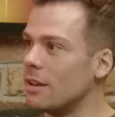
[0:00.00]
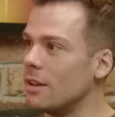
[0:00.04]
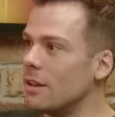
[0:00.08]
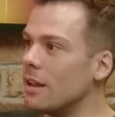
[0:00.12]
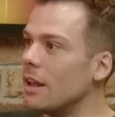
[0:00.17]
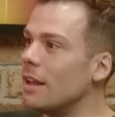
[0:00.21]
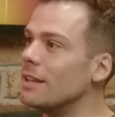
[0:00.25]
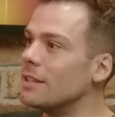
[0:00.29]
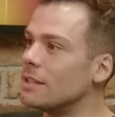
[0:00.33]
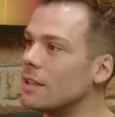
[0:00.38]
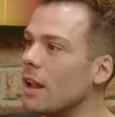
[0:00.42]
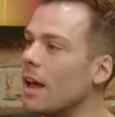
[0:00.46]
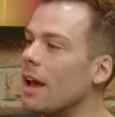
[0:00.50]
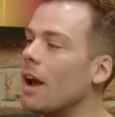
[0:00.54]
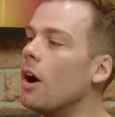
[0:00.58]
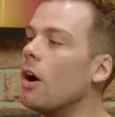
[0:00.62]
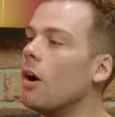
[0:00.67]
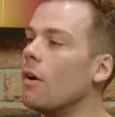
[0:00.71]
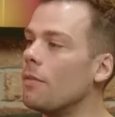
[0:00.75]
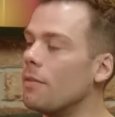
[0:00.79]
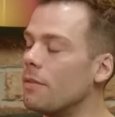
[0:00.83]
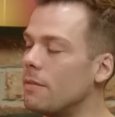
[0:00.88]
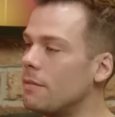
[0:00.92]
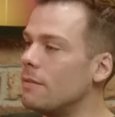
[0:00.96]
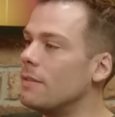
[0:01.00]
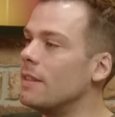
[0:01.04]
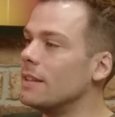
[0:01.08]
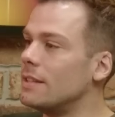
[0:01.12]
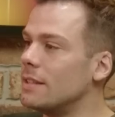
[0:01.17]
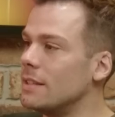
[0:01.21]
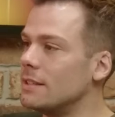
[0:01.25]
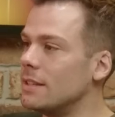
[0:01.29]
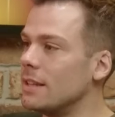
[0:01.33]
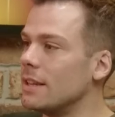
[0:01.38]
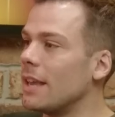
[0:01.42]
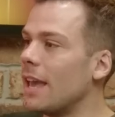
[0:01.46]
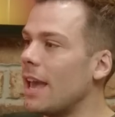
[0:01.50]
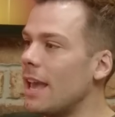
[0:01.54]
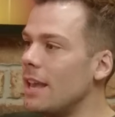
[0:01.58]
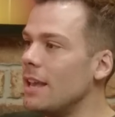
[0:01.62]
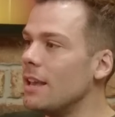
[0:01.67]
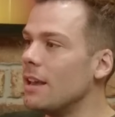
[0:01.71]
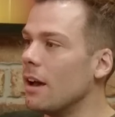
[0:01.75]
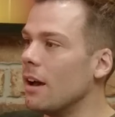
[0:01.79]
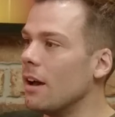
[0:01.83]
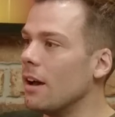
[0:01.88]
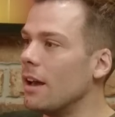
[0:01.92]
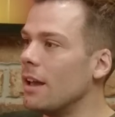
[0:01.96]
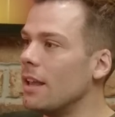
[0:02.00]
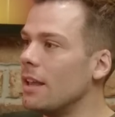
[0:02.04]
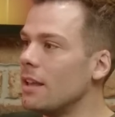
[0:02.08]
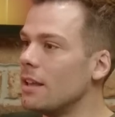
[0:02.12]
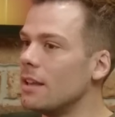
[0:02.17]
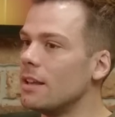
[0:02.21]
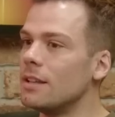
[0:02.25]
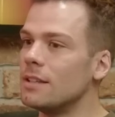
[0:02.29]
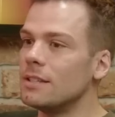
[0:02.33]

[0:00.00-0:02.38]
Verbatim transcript: is like, oh, this is a gay guy.